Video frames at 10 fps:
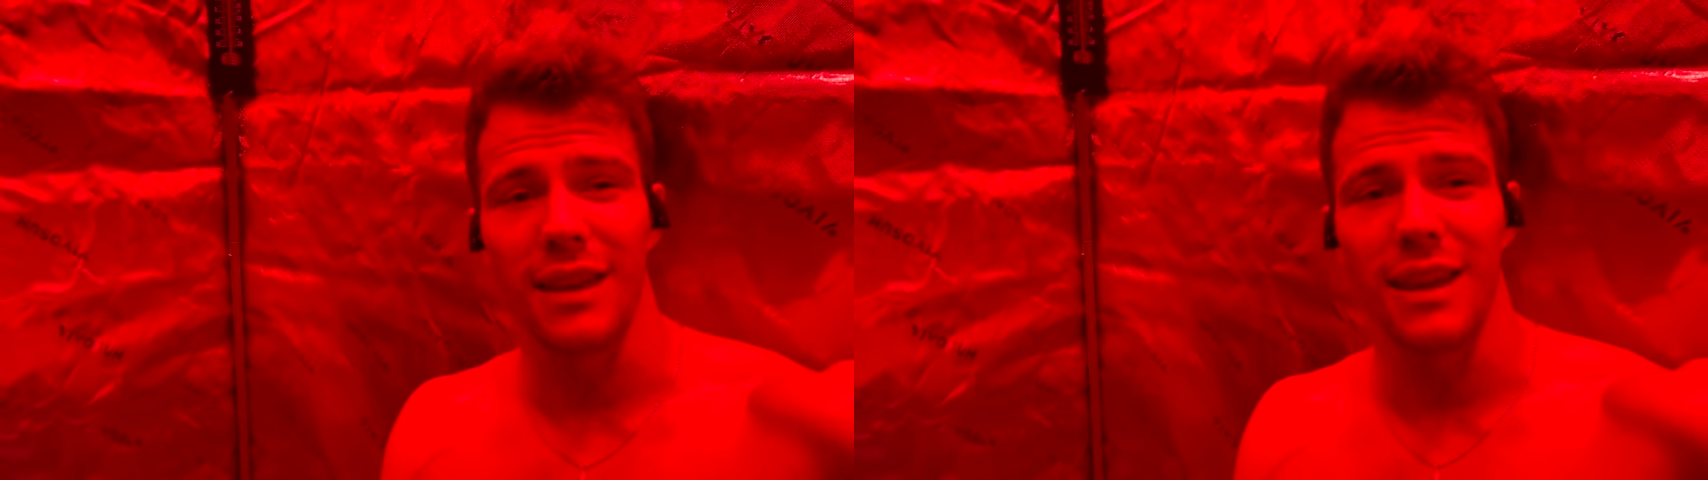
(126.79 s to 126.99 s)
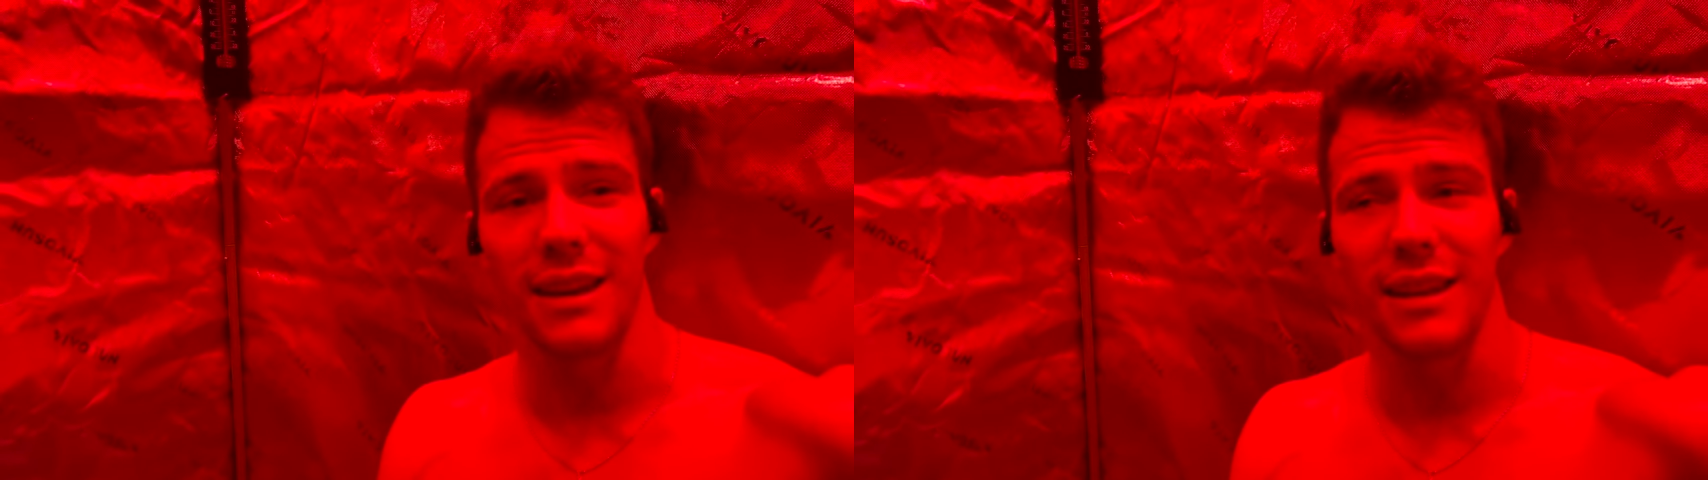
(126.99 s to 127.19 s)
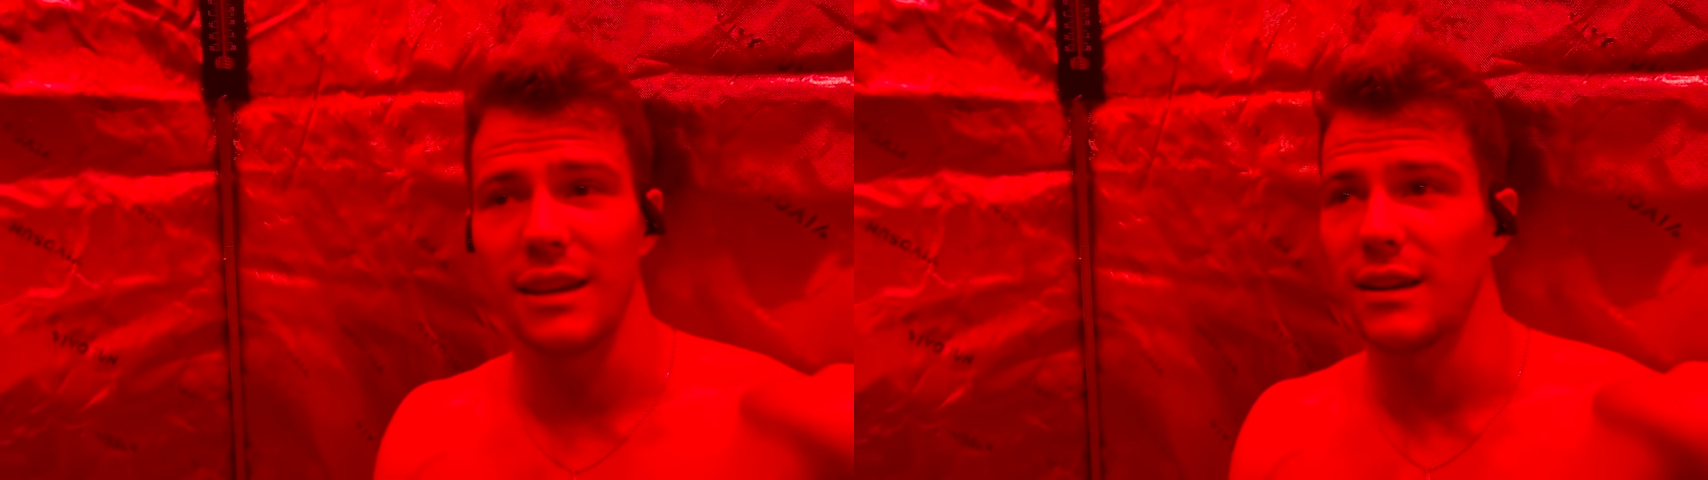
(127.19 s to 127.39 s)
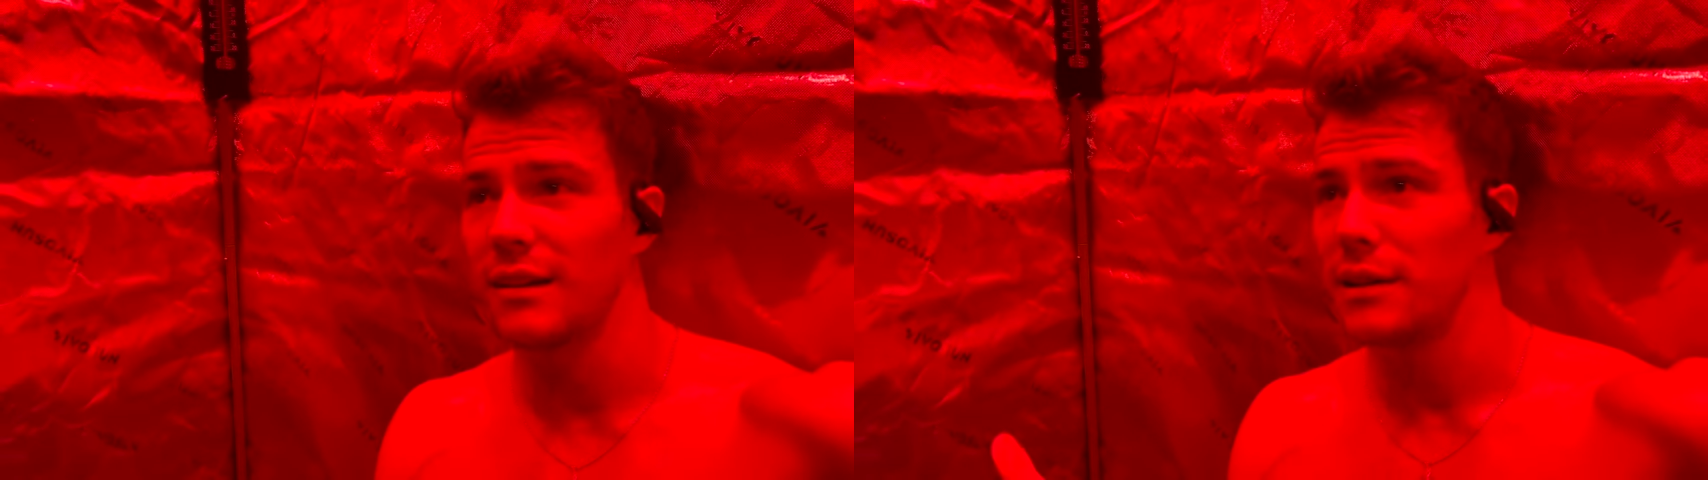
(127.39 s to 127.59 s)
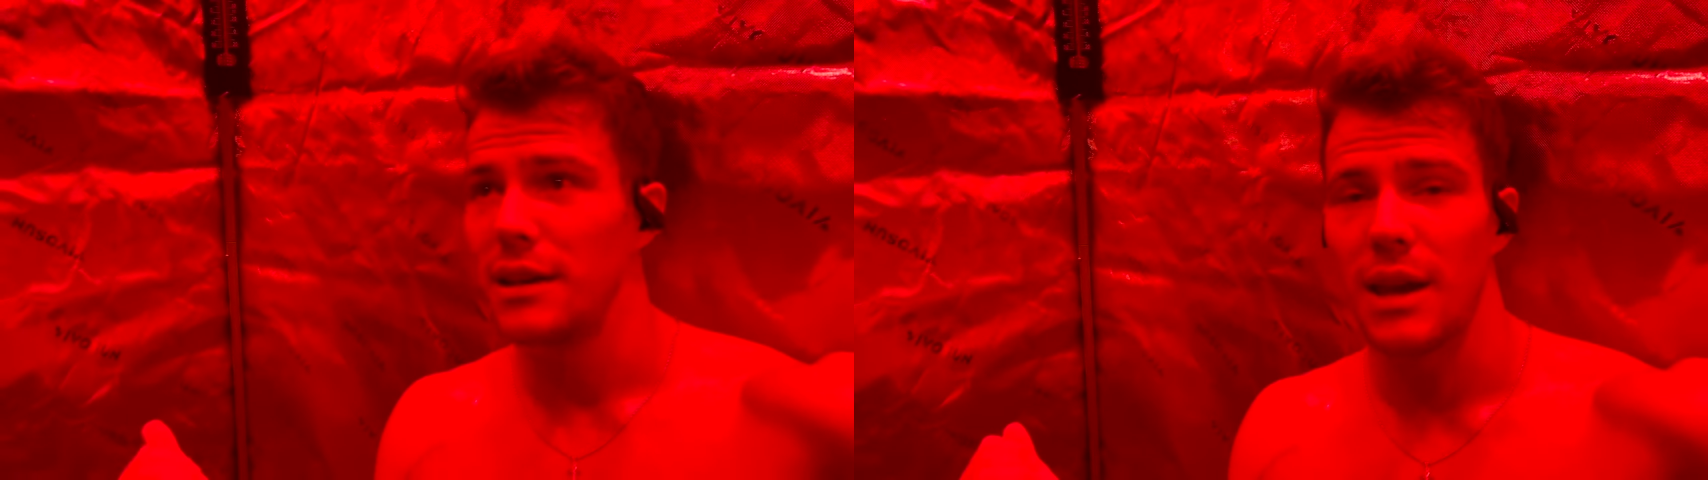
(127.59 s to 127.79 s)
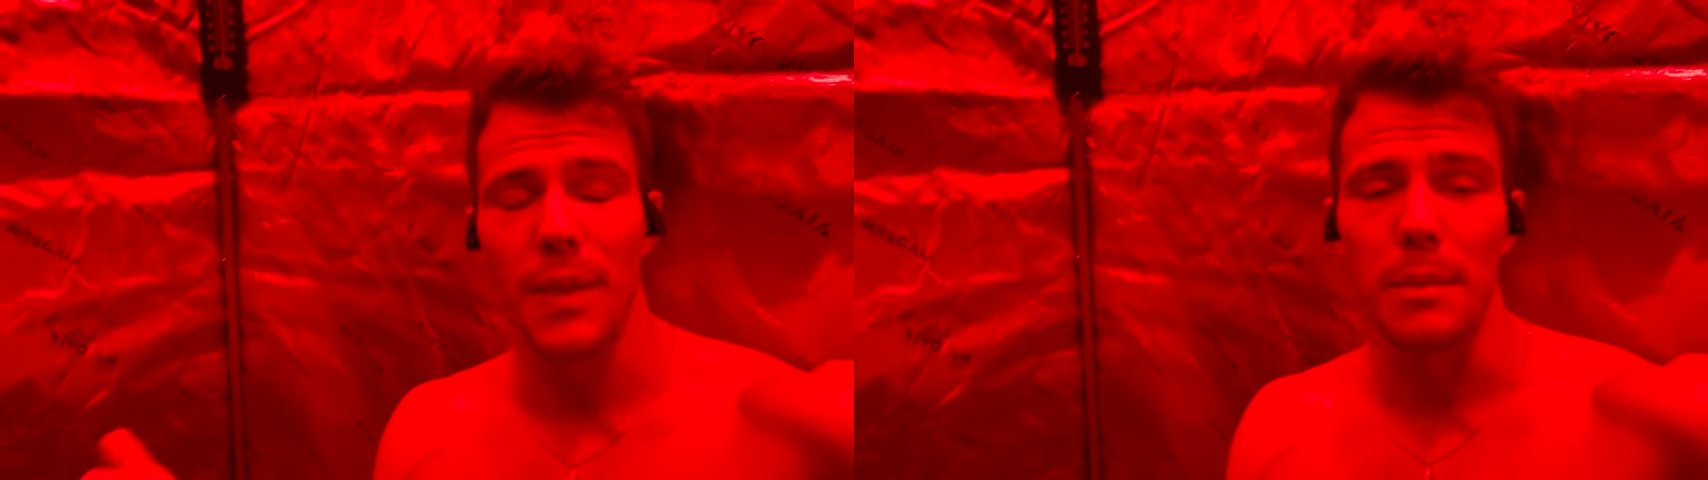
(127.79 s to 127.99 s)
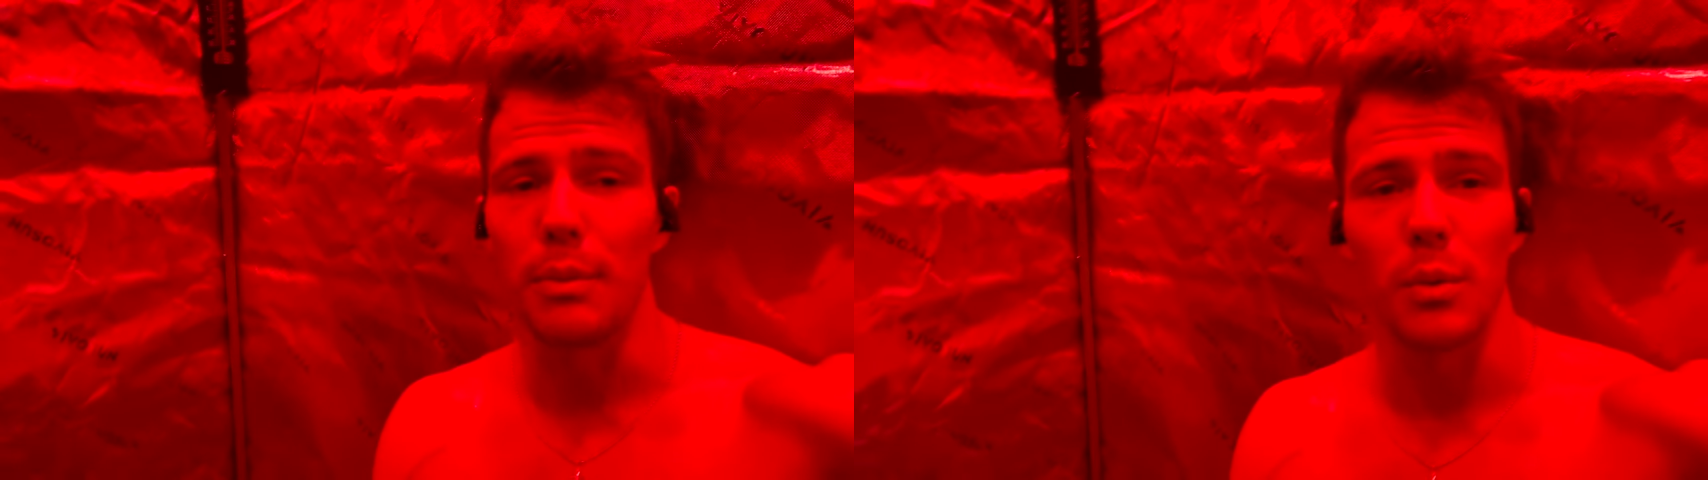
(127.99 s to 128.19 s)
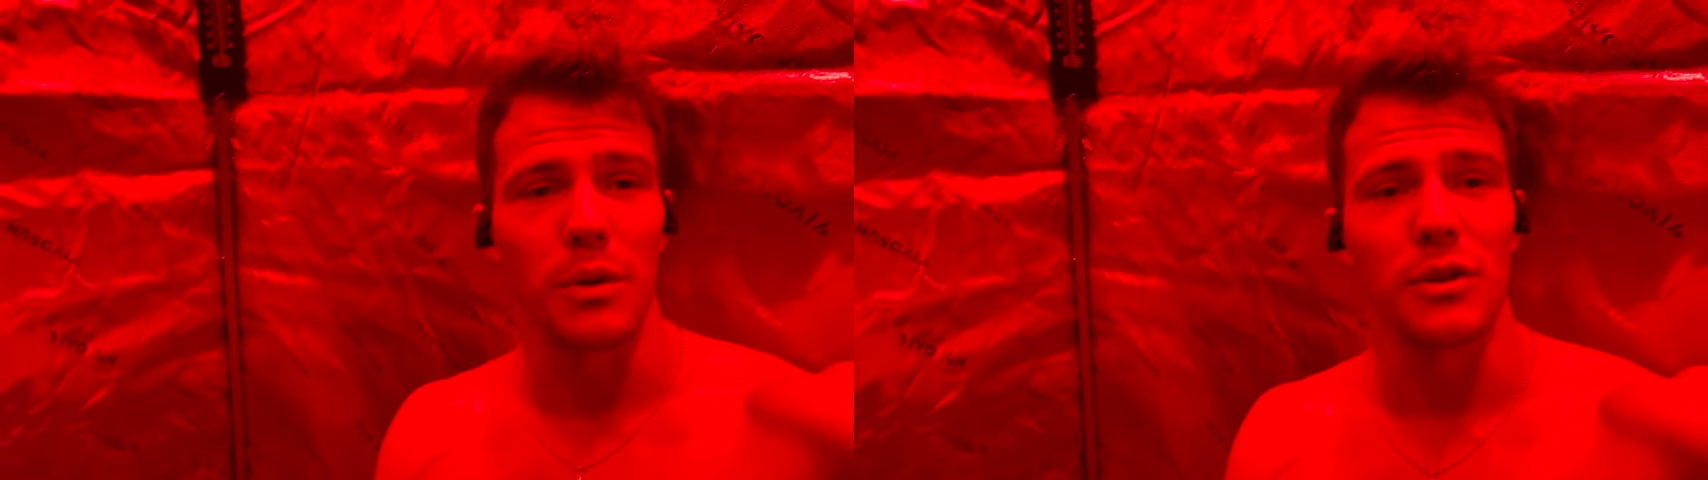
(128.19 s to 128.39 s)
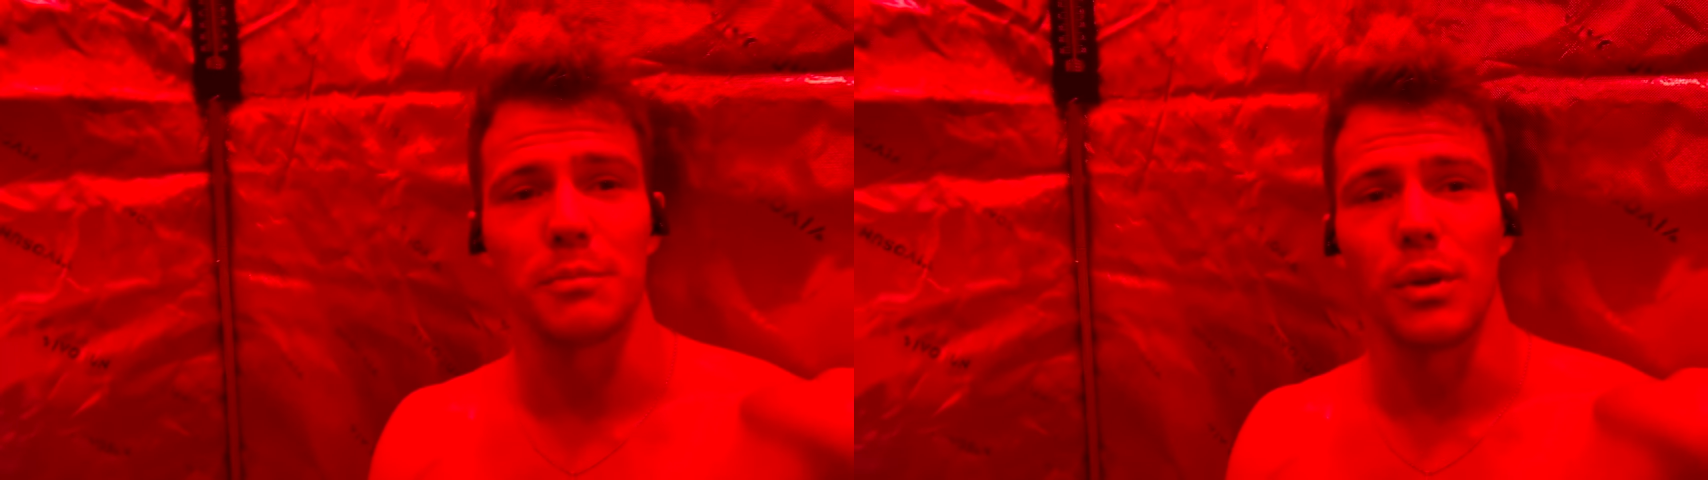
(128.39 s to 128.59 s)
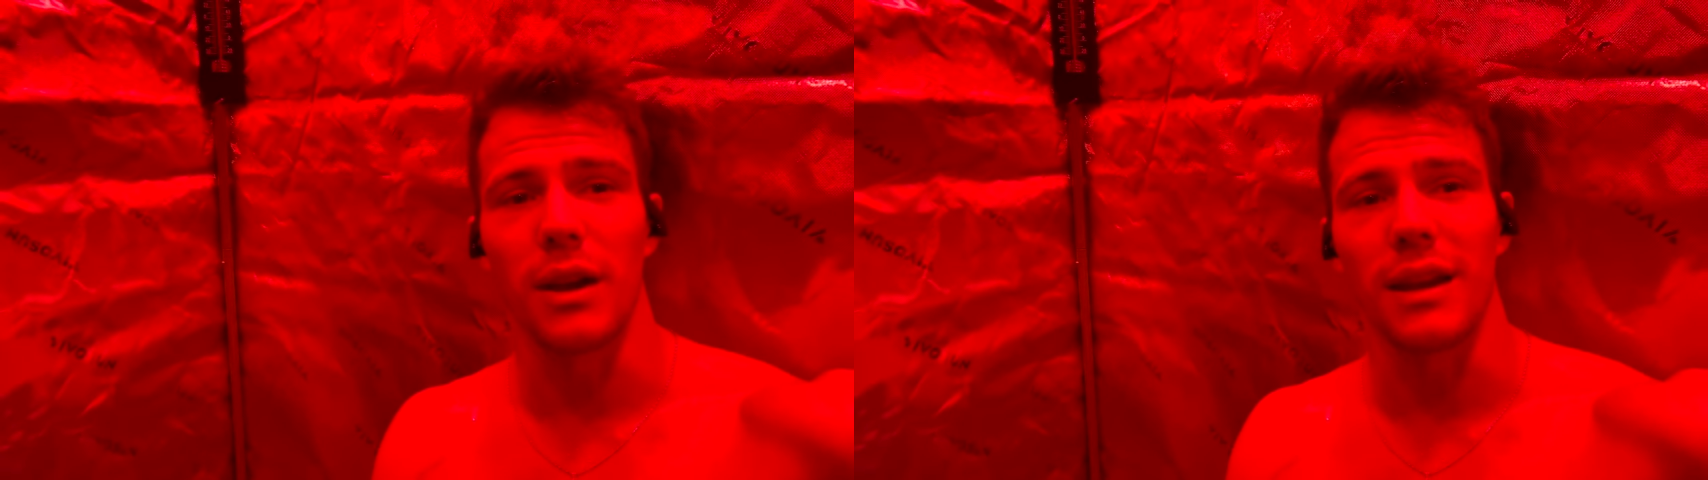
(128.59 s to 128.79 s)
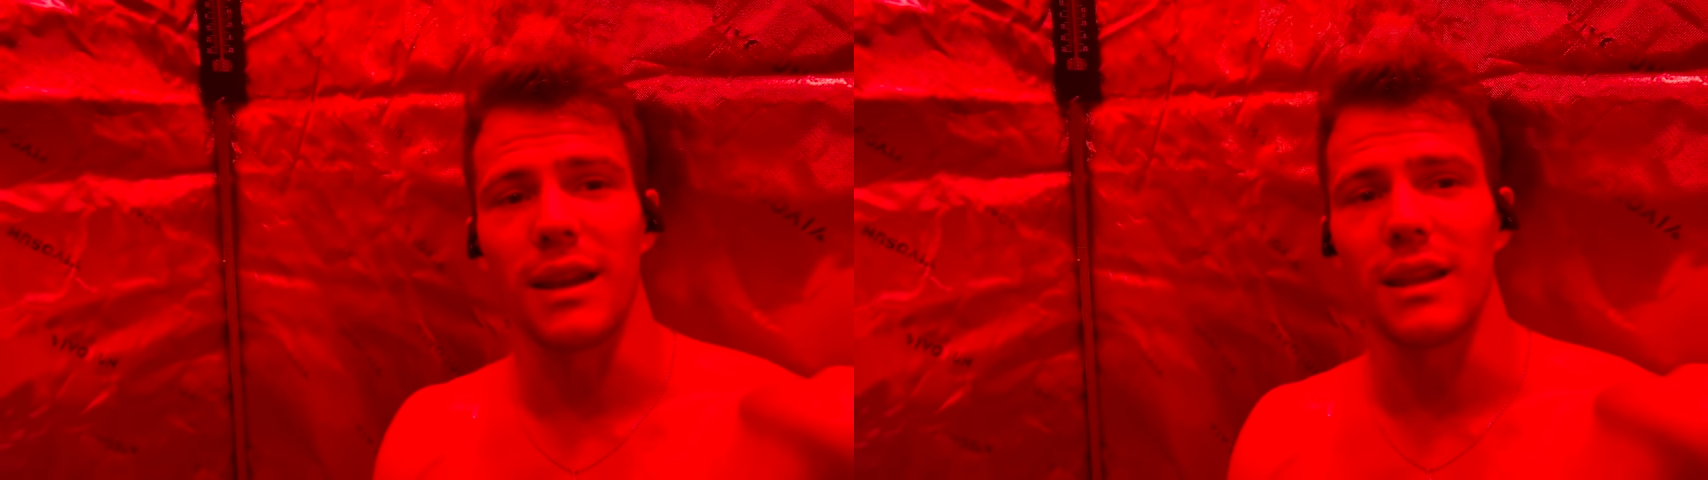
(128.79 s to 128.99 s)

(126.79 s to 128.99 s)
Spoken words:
in here, and then boom, you just plug it in.